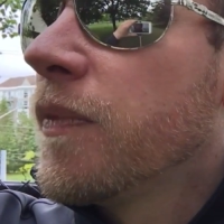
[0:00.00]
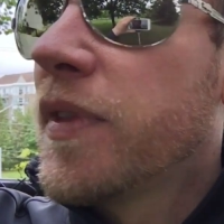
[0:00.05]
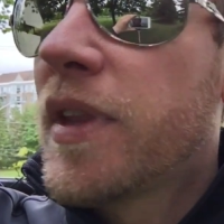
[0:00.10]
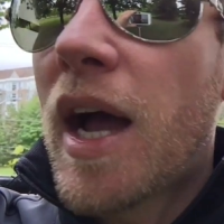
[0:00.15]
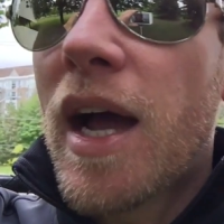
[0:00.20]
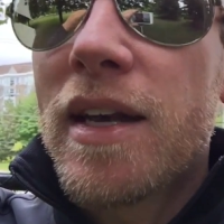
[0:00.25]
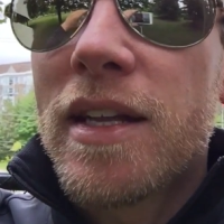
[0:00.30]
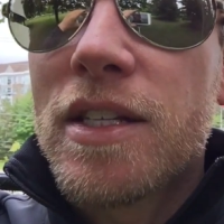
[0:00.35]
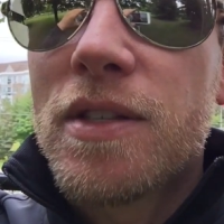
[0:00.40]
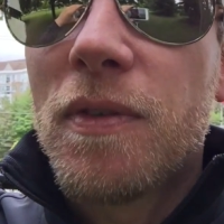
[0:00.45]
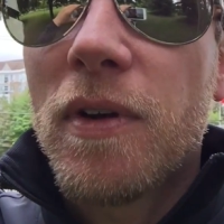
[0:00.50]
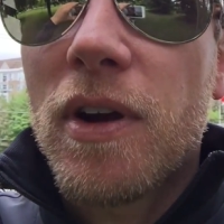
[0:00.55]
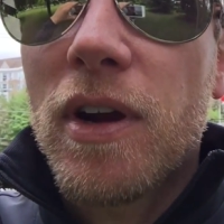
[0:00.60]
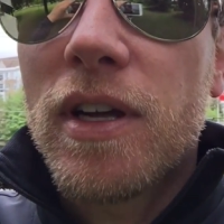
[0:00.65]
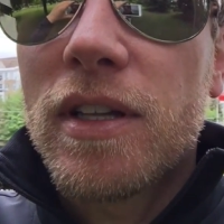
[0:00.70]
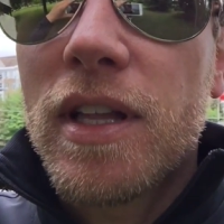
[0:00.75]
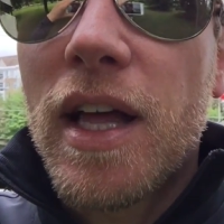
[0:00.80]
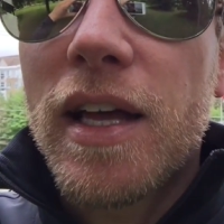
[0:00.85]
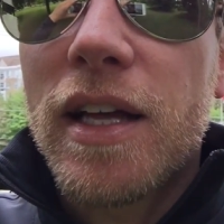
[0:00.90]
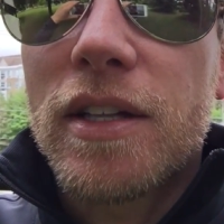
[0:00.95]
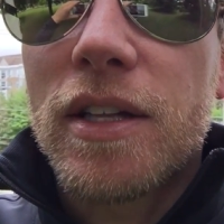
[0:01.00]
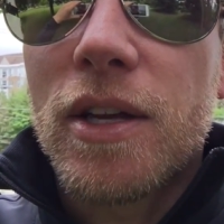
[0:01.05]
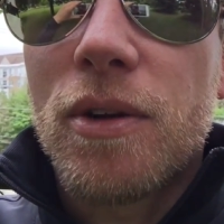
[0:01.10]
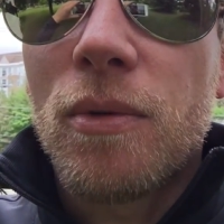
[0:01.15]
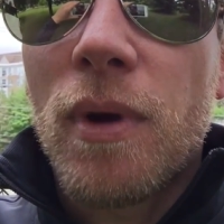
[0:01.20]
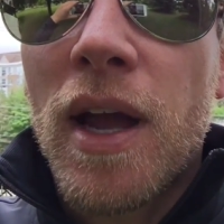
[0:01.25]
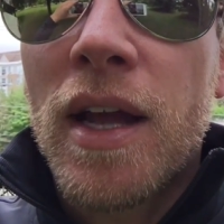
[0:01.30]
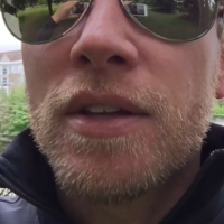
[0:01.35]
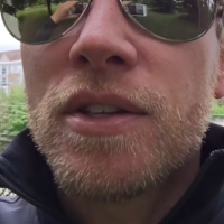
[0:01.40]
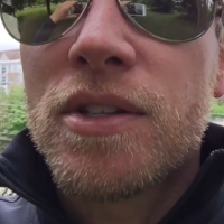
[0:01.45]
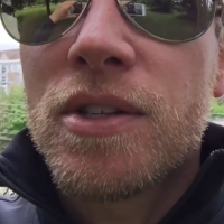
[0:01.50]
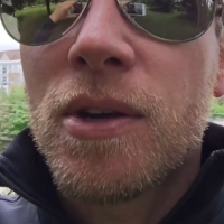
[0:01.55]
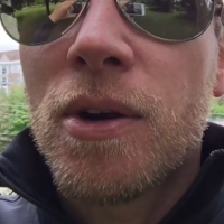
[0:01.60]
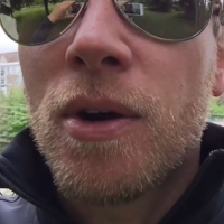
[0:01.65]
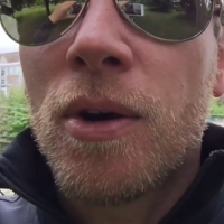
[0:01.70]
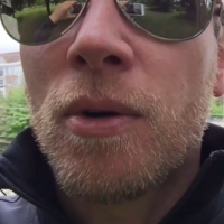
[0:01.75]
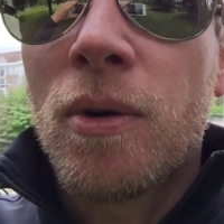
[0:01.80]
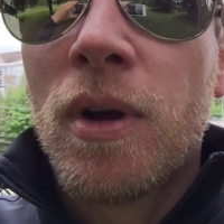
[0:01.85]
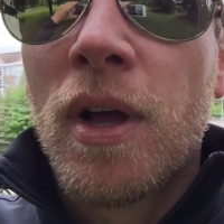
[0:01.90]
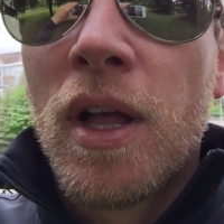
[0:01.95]
that is very likely, right?
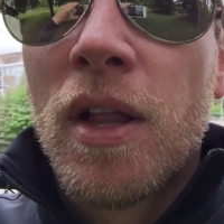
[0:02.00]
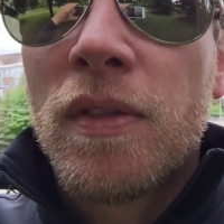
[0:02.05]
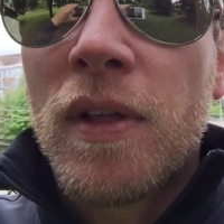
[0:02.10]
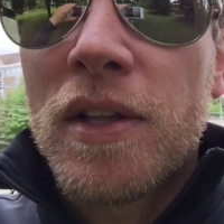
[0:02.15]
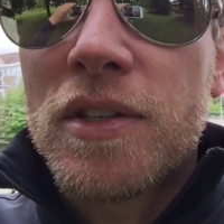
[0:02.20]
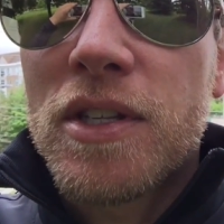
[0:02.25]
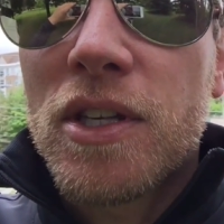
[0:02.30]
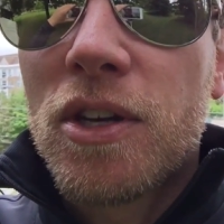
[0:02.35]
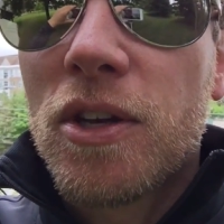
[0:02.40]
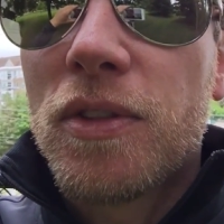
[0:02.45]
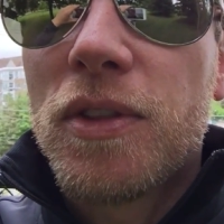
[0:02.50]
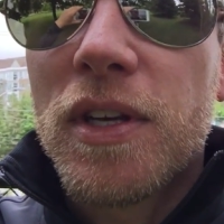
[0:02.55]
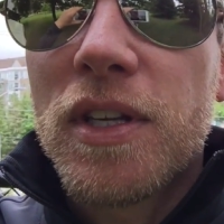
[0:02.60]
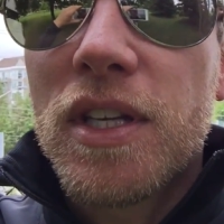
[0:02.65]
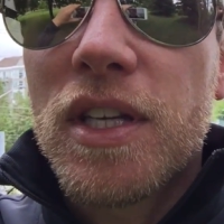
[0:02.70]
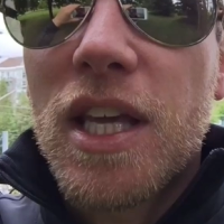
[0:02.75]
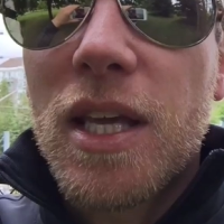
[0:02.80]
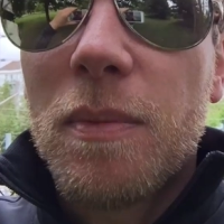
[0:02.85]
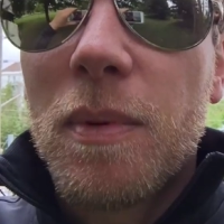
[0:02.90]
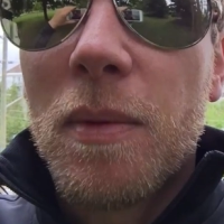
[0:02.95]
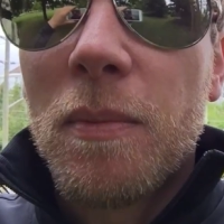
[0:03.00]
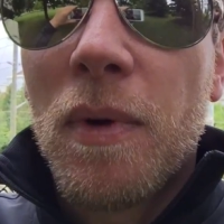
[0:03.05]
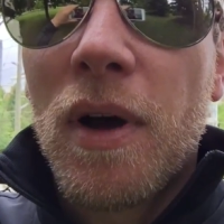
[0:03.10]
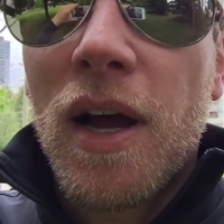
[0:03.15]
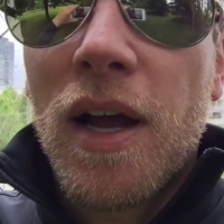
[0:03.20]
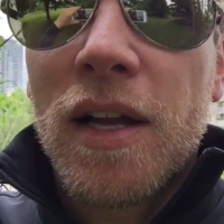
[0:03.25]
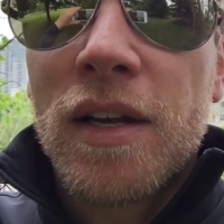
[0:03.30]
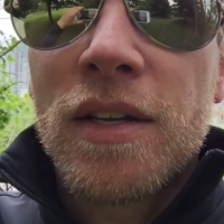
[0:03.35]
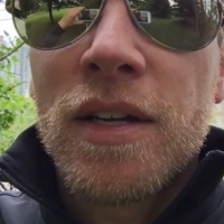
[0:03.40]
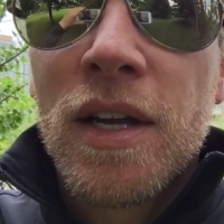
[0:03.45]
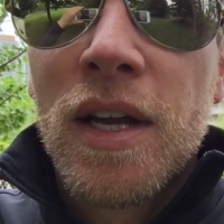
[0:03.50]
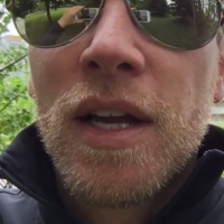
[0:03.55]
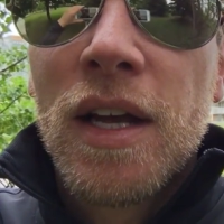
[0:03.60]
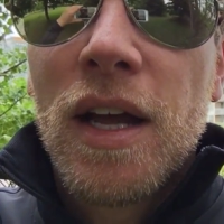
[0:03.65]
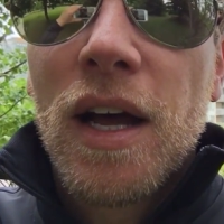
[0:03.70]
So that's a good thing to keep in mind.